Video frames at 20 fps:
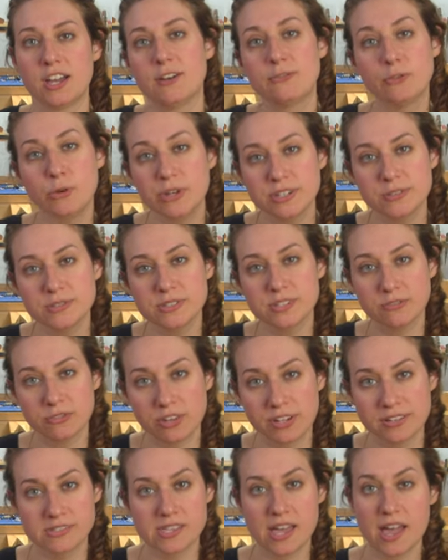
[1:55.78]
Avoid using
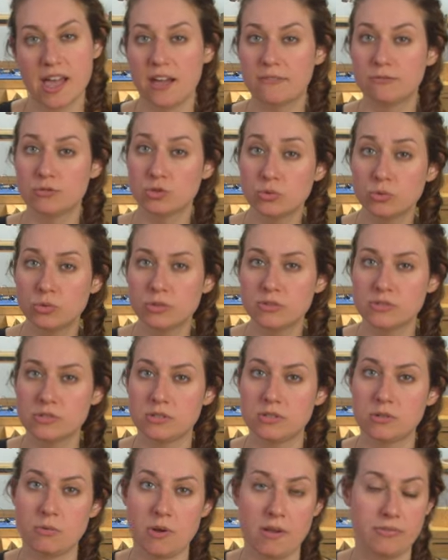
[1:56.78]
rings that have jewels.
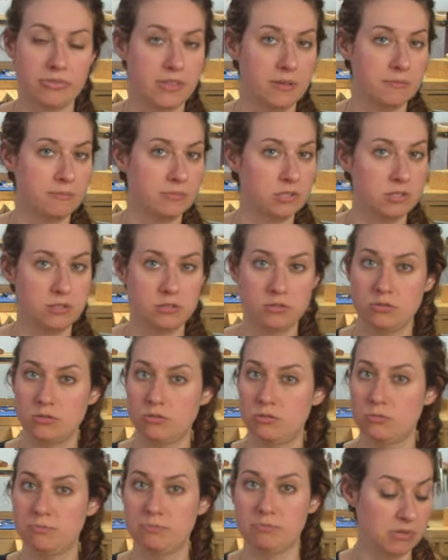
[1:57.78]
You don't want them
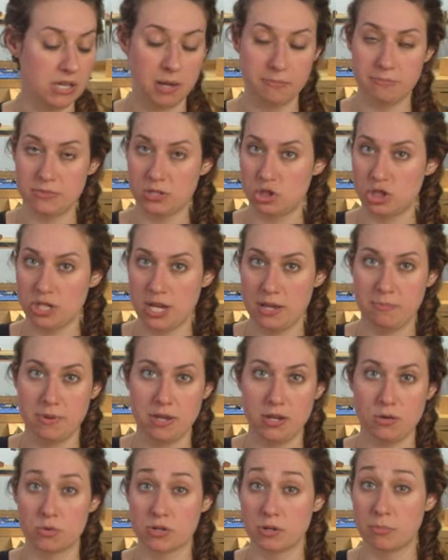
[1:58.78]
to become
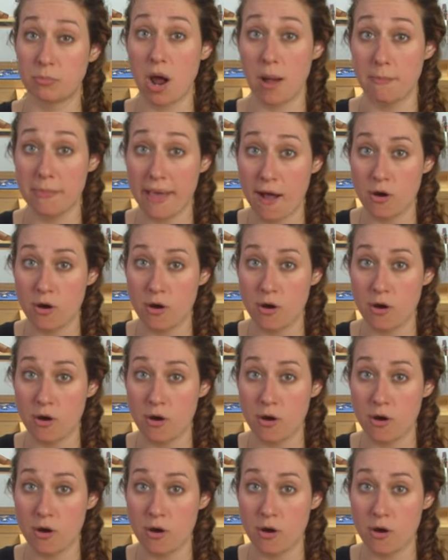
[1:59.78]
misshapen or to pop